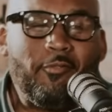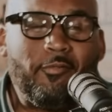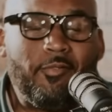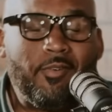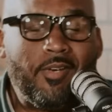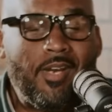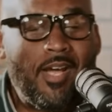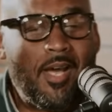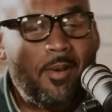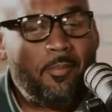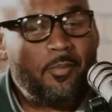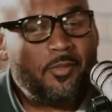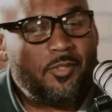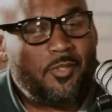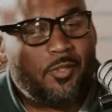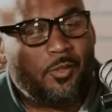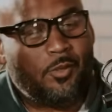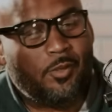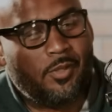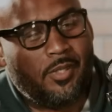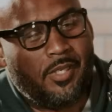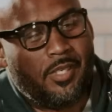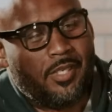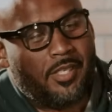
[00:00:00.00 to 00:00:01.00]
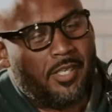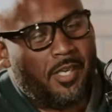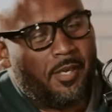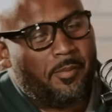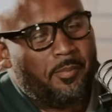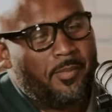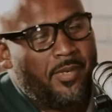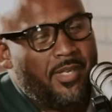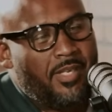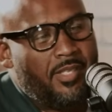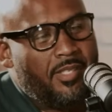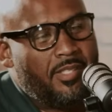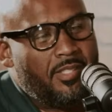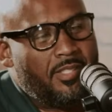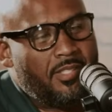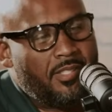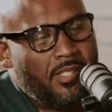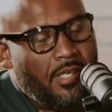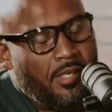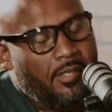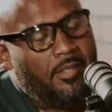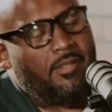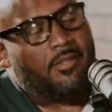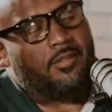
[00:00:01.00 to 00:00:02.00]
for the opportunity to come in and
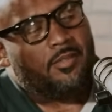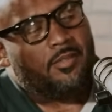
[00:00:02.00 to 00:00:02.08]
share.